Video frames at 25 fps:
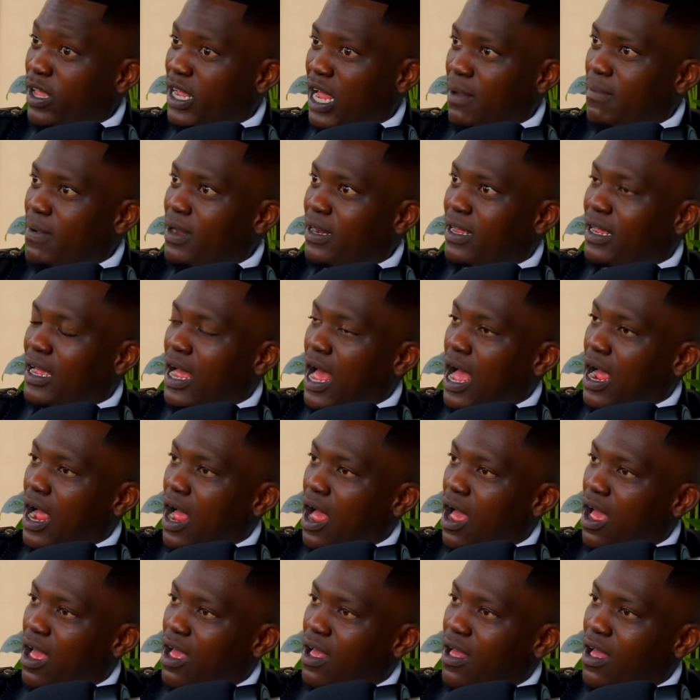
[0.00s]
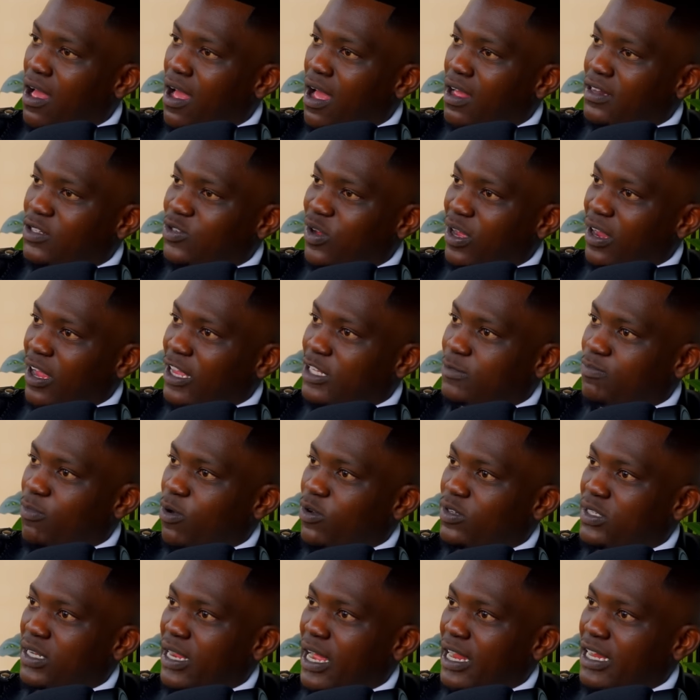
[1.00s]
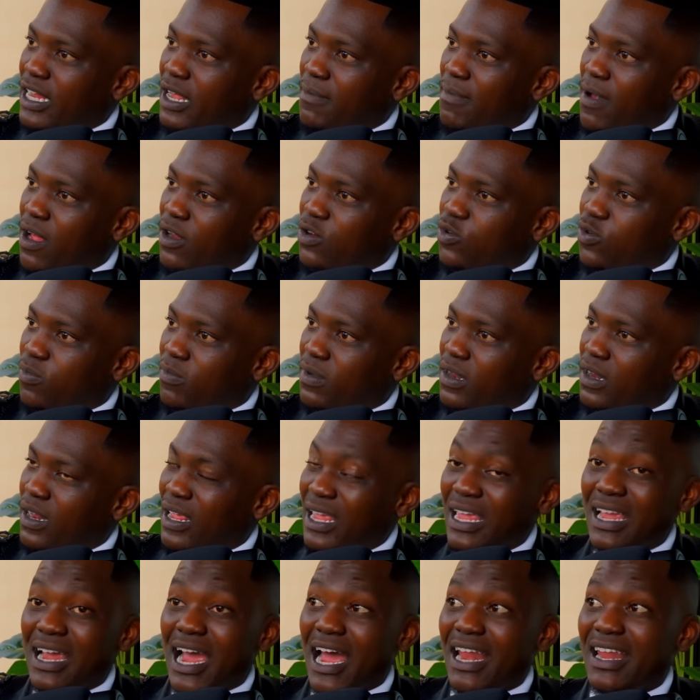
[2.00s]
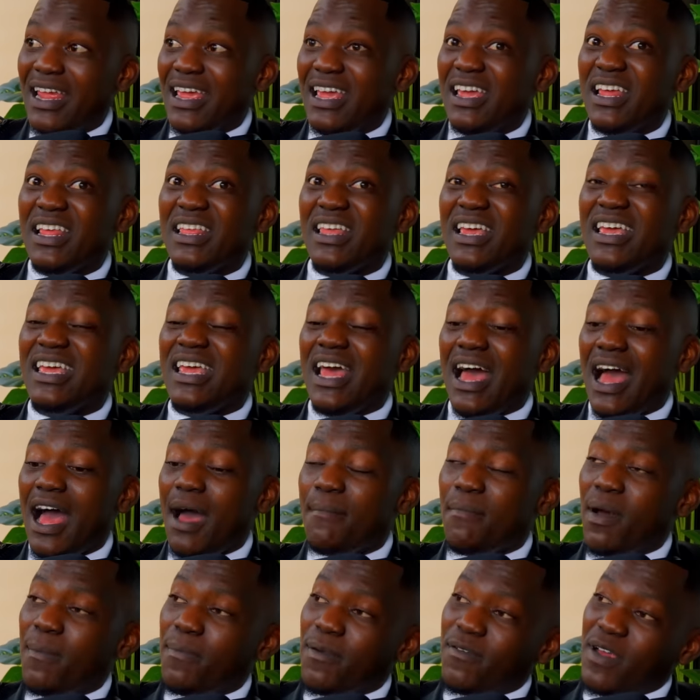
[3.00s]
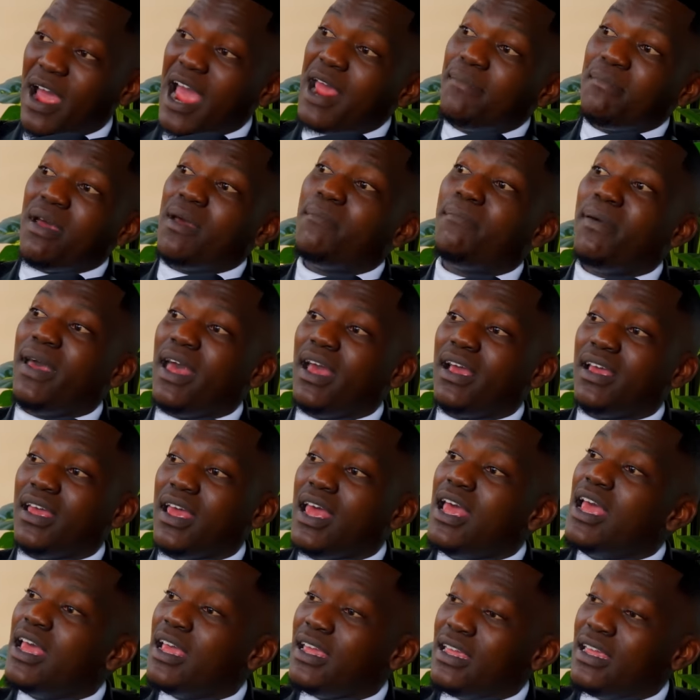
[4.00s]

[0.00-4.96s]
I mean, gaga. So I'm exploiting and they're bound to me. In Ghana, I'm behind my back.